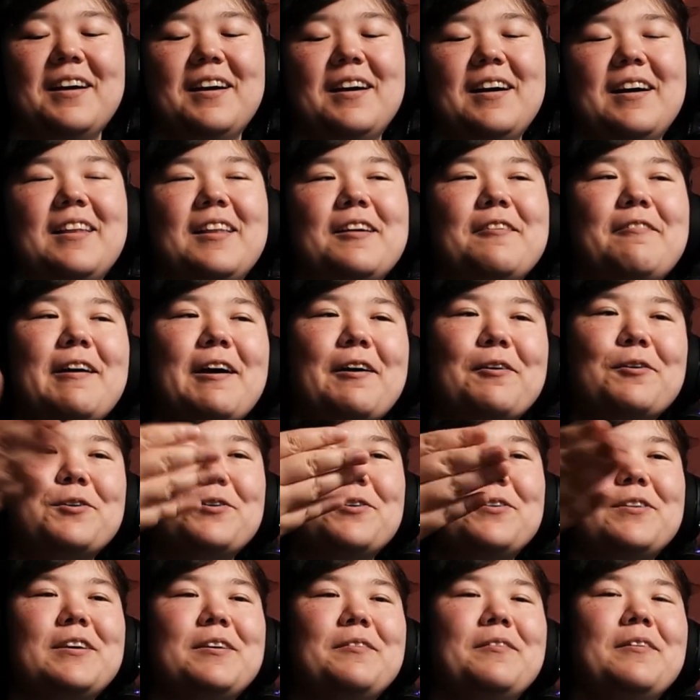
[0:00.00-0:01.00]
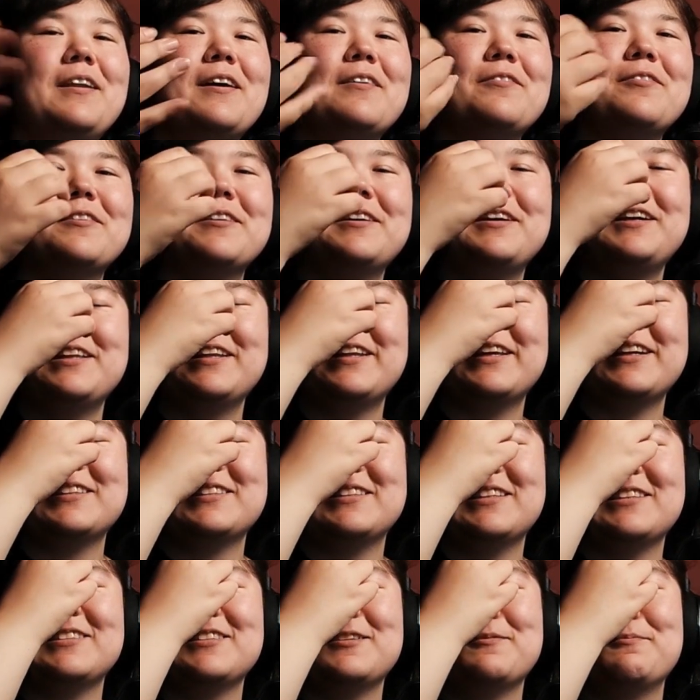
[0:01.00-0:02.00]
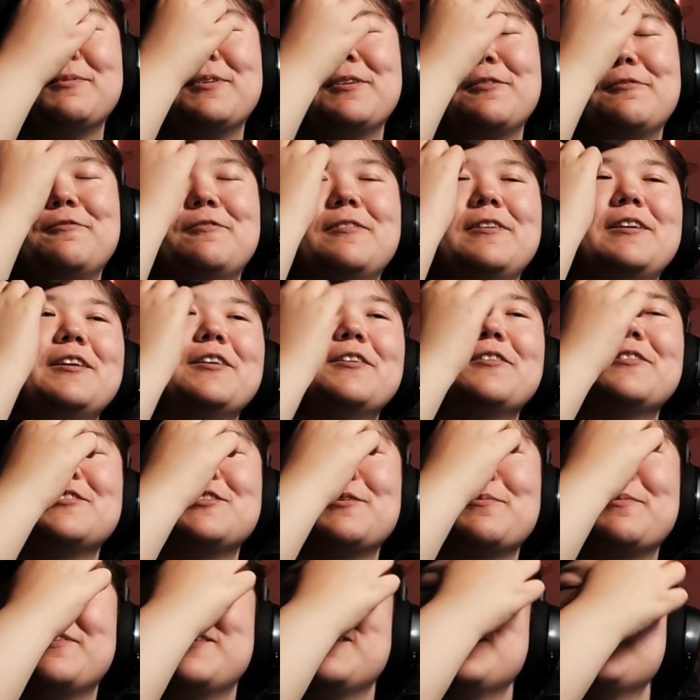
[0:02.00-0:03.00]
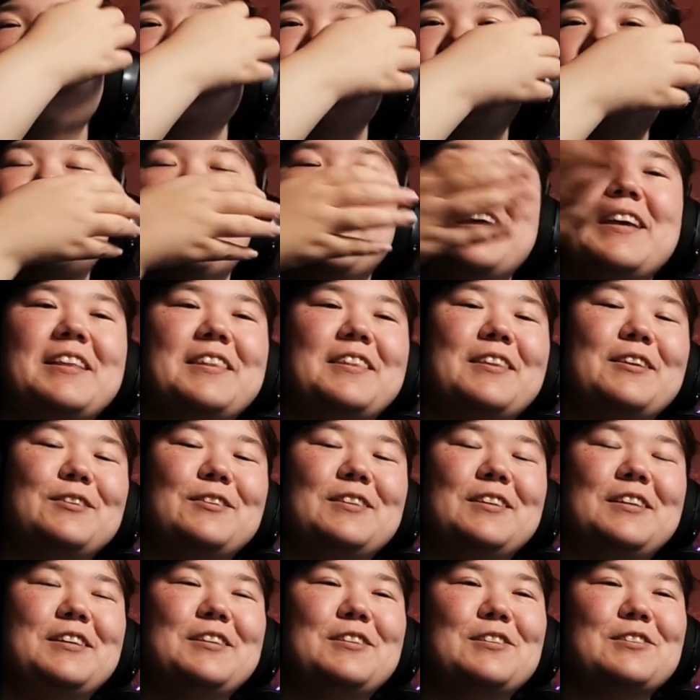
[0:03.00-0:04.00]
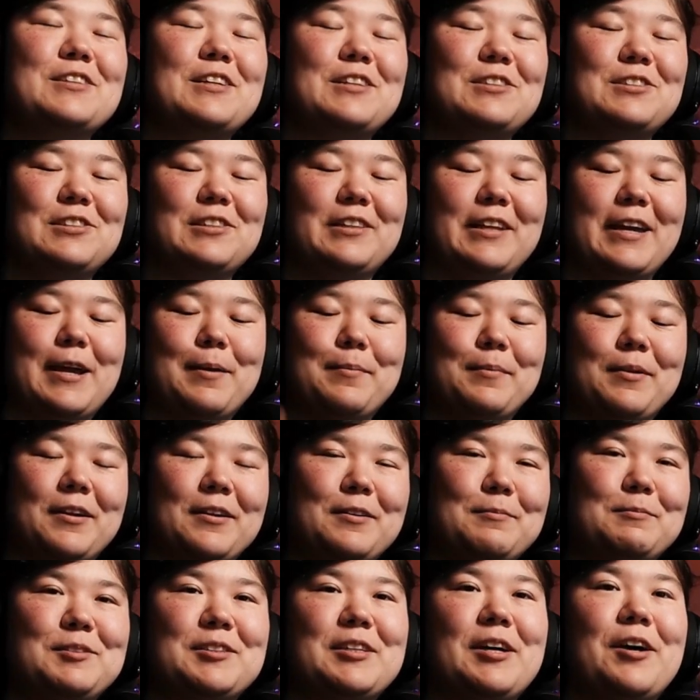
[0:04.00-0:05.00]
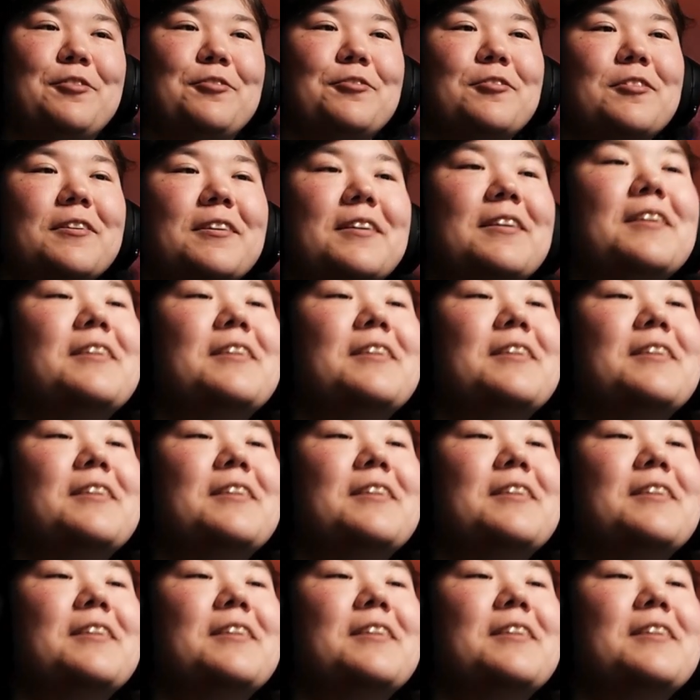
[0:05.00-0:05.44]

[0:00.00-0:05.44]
I love how Hootie, whenever he, like, says something funny or something like that, he just gets slammed on himself.